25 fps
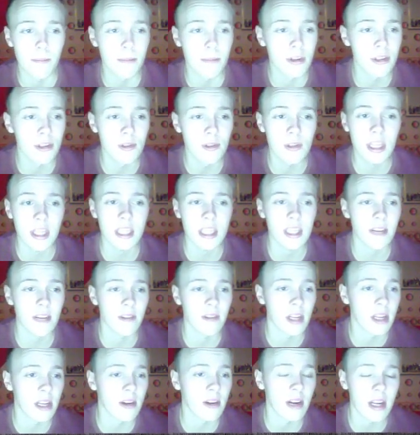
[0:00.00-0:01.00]
Pursuit
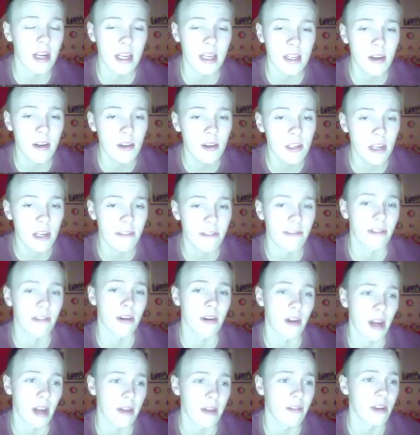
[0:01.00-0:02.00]
Escavalier, he knows I
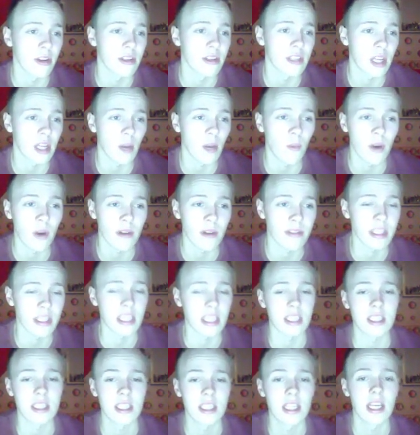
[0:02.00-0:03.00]
fear every single one of
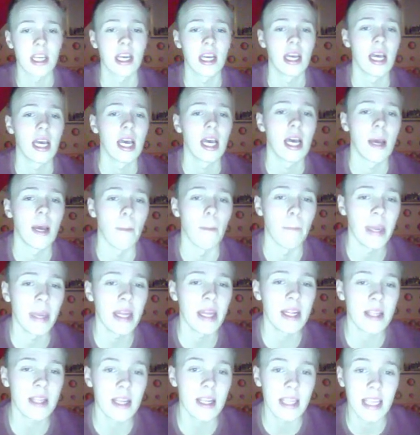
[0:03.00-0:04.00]
these.
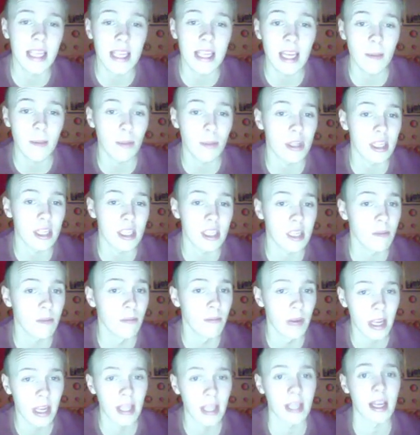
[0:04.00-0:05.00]
Meaning that he can potentially
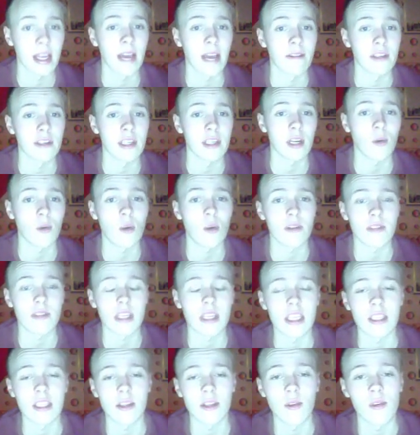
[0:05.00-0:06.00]
bring every single one of
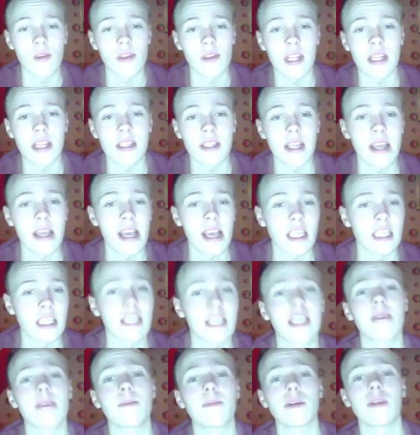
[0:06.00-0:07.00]
these, knowing that they actually
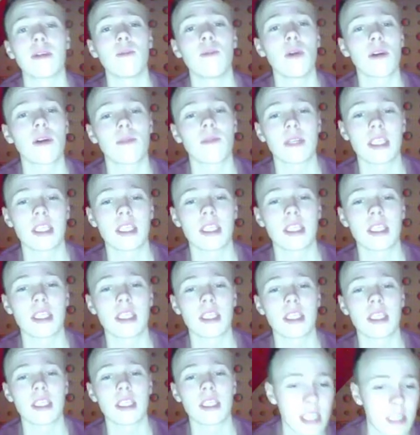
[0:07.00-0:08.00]
can put in work, which he might
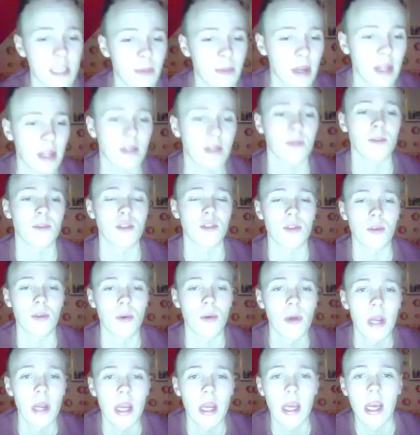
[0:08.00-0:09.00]
have not expected them to do.